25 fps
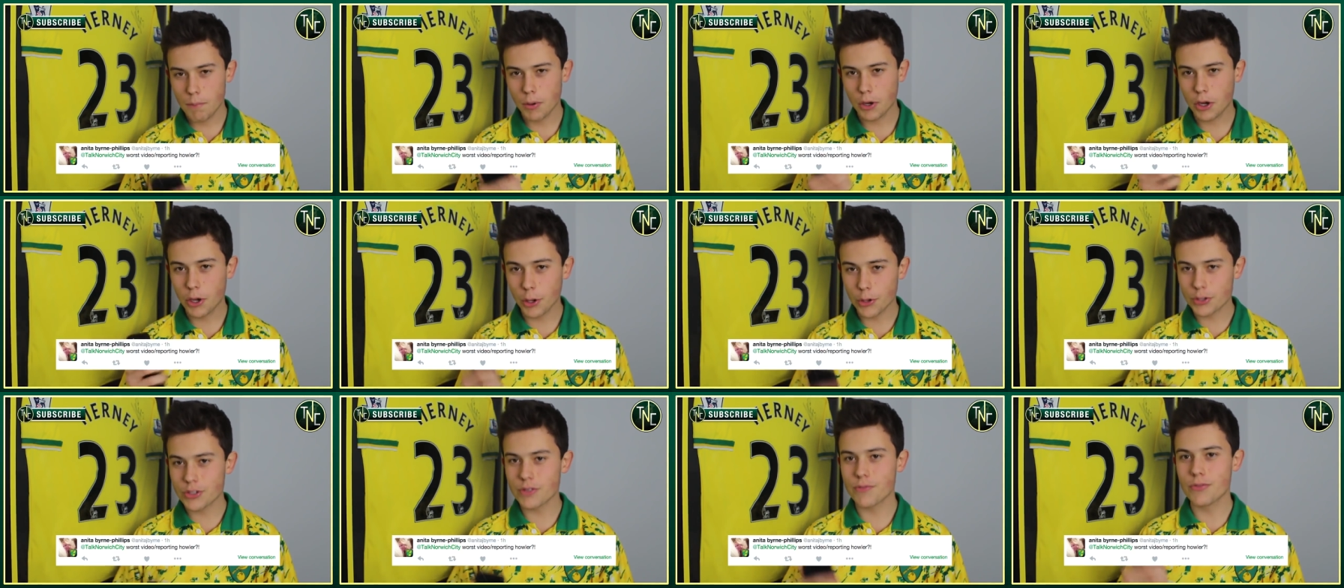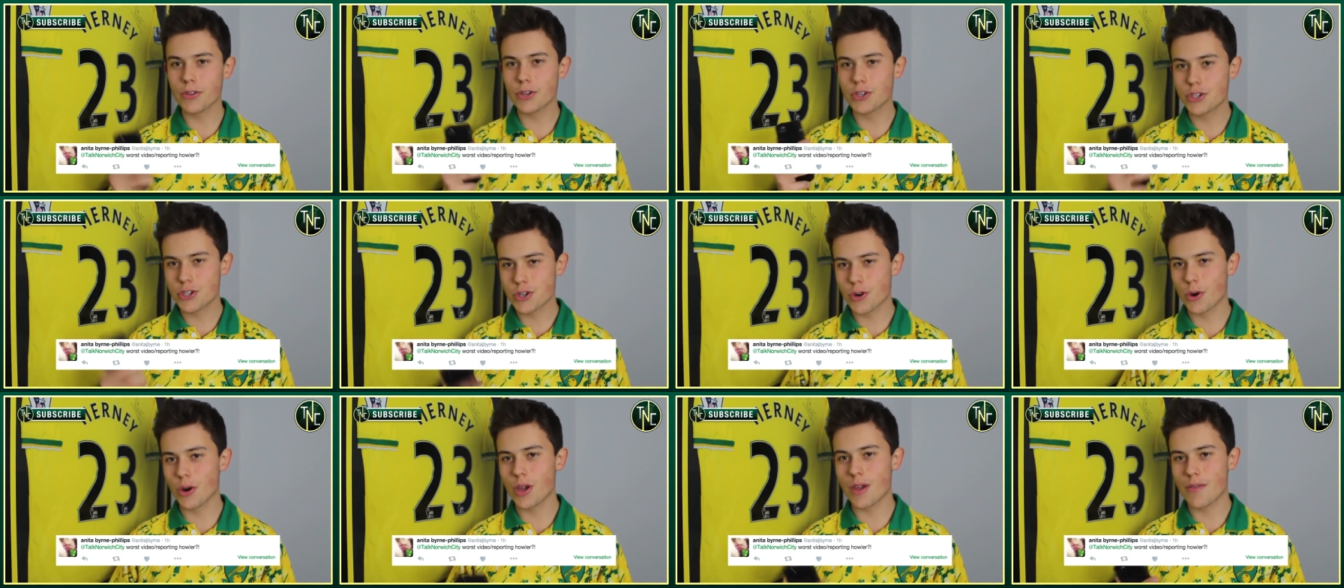Because of the
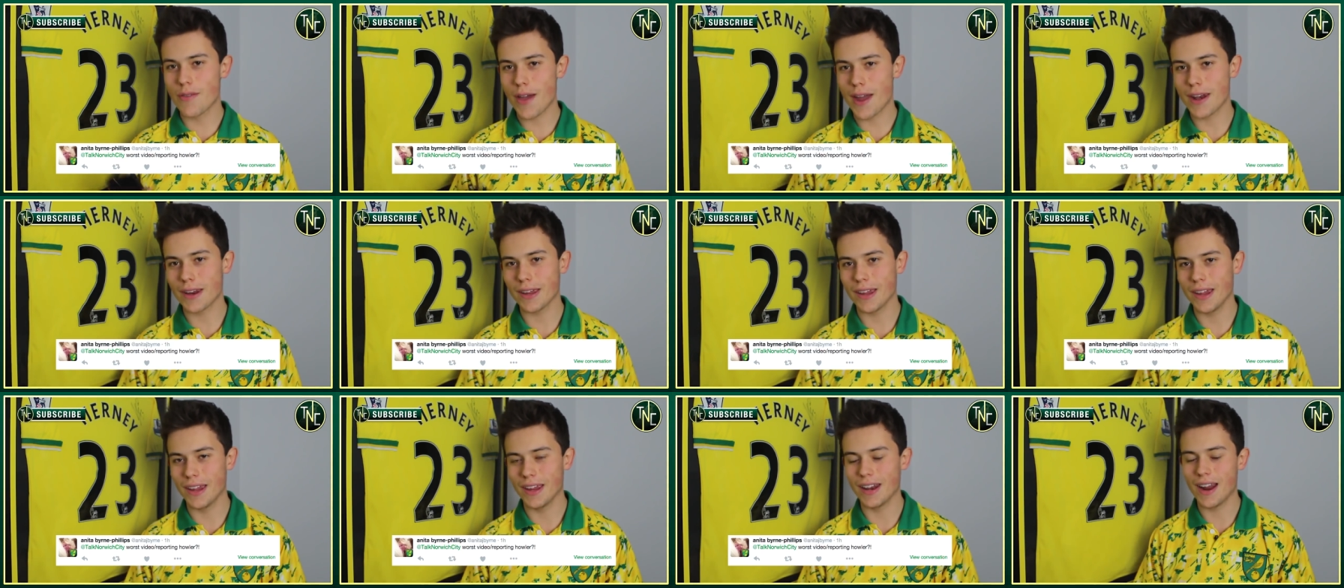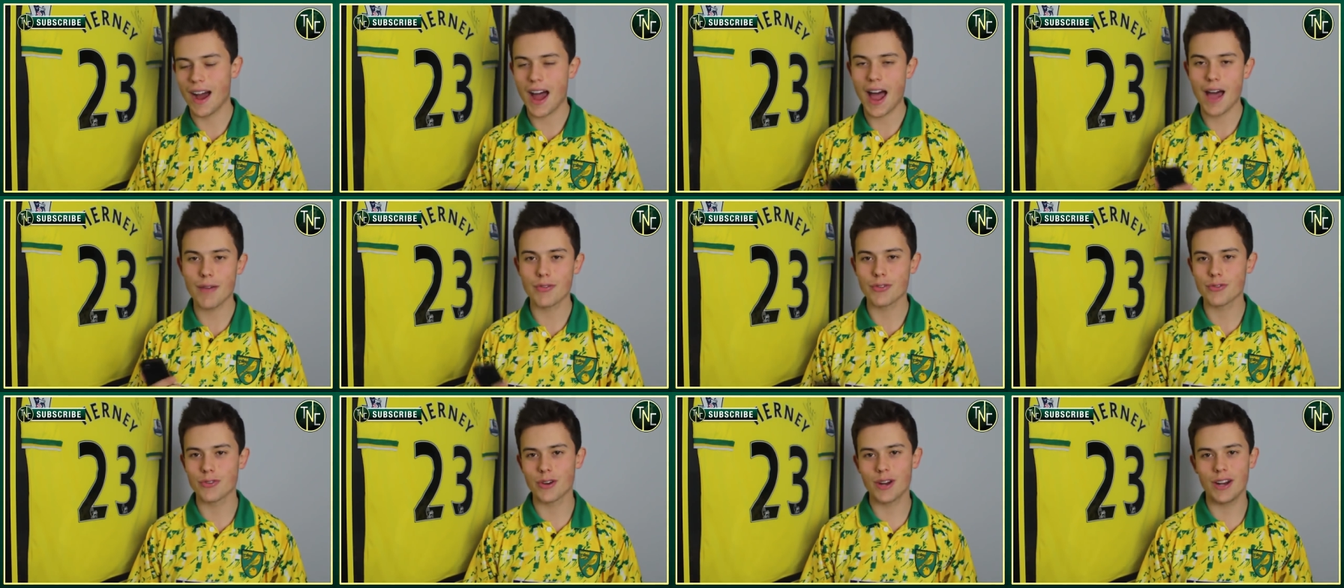joy of editing, I
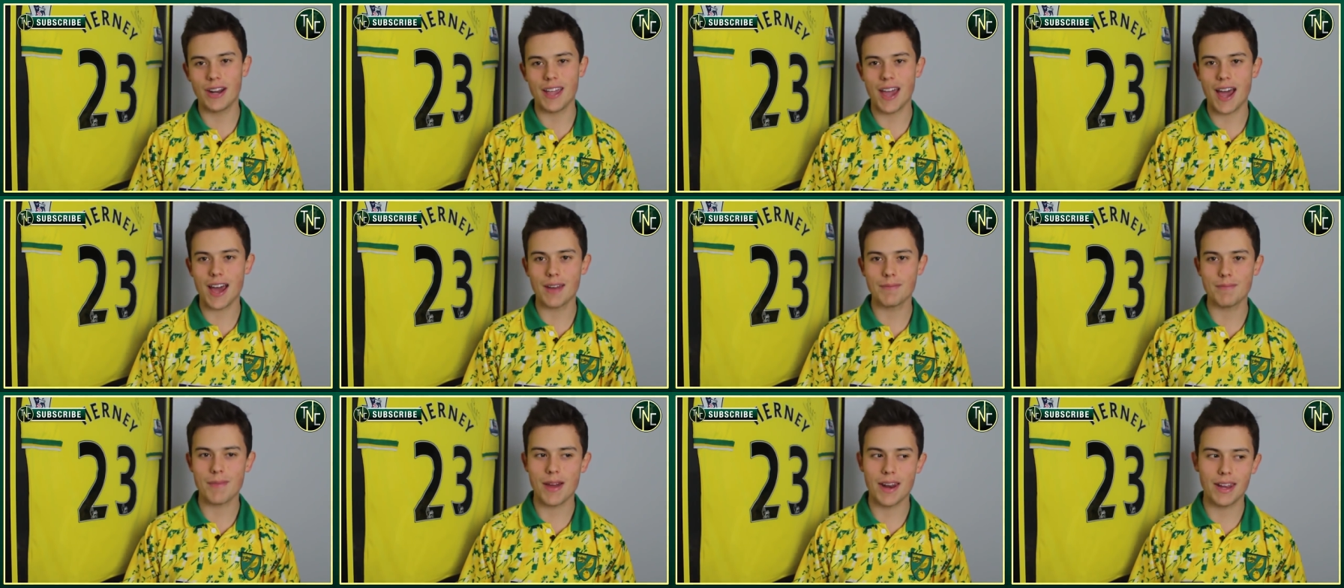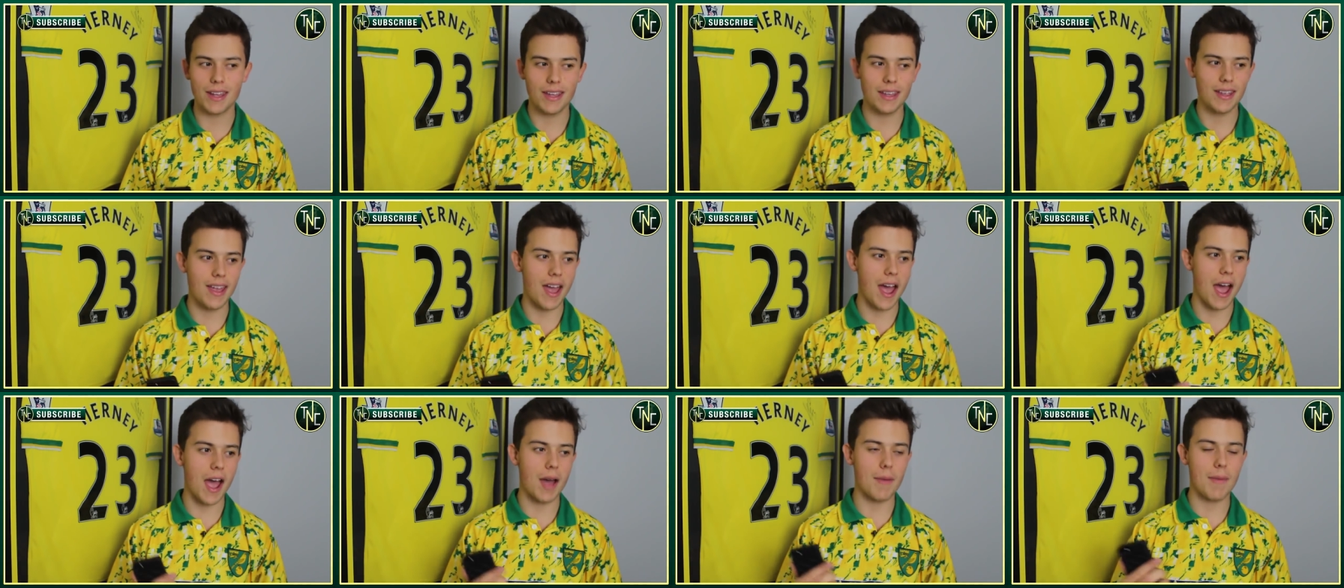haven't really had
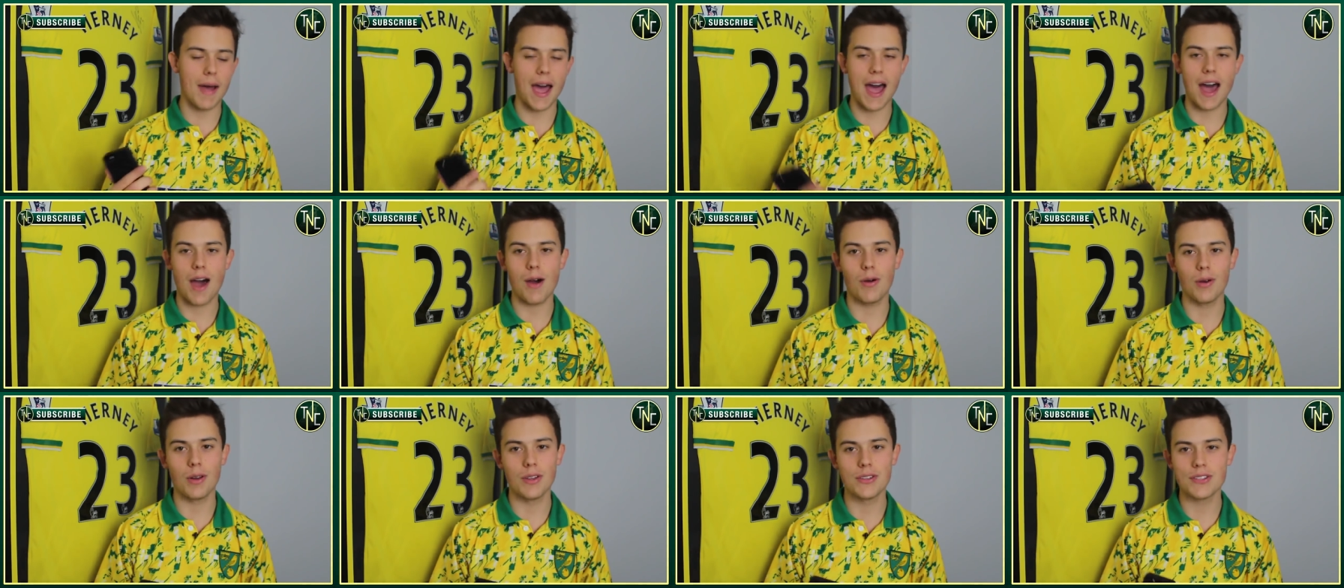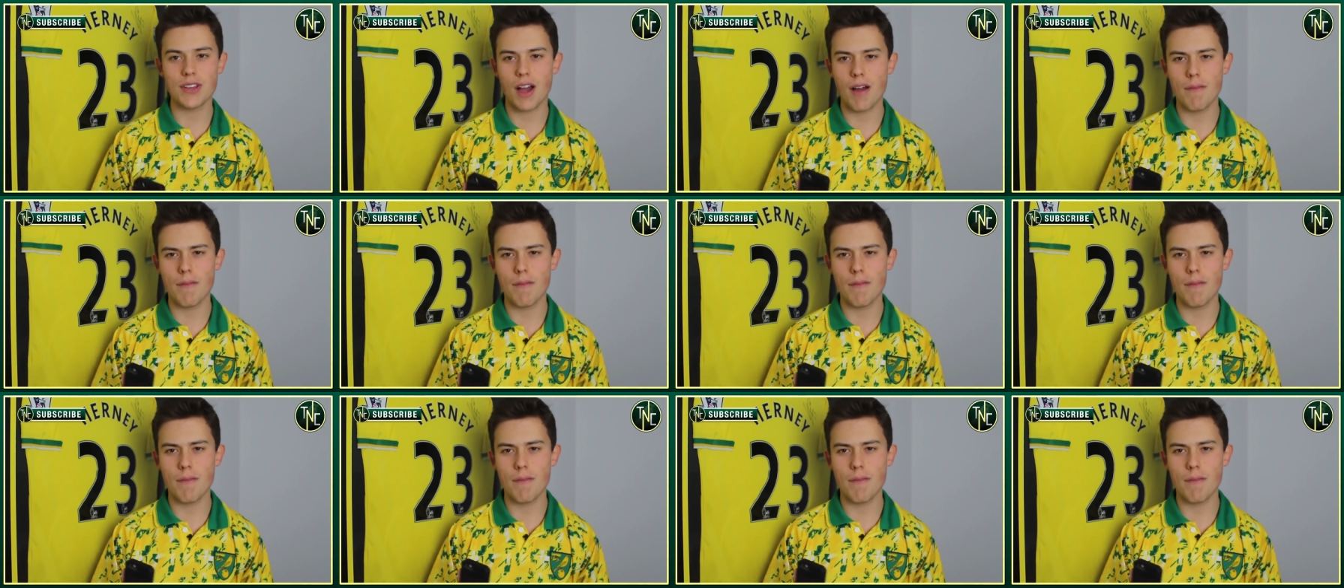many howlers.